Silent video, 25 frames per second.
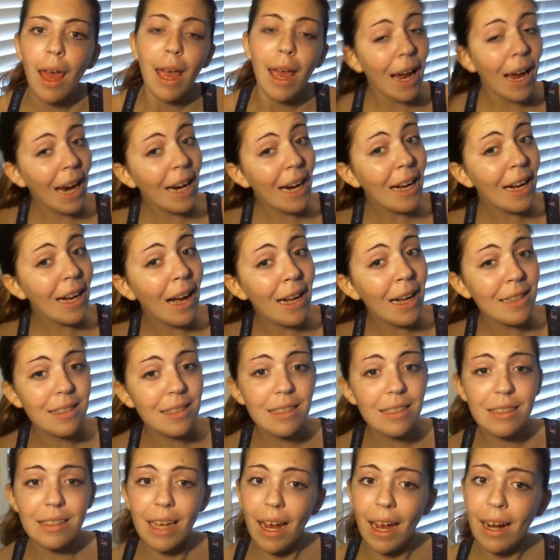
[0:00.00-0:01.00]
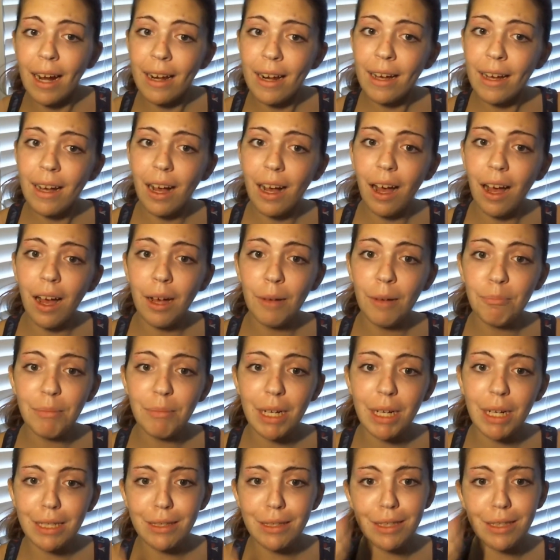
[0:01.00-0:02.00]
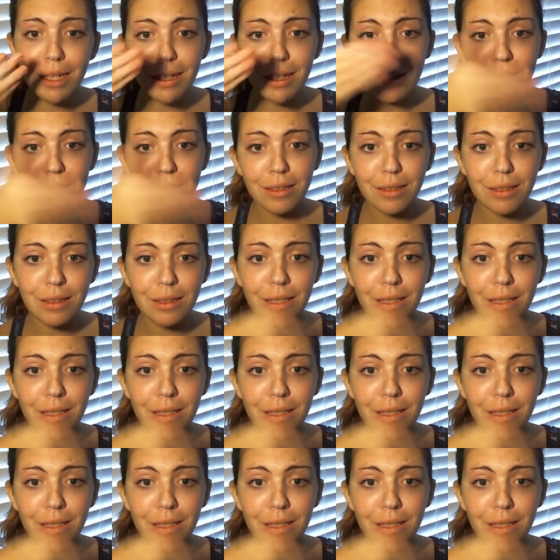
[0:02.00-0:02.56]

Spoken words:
Hey guys, it's Hannah. And yes,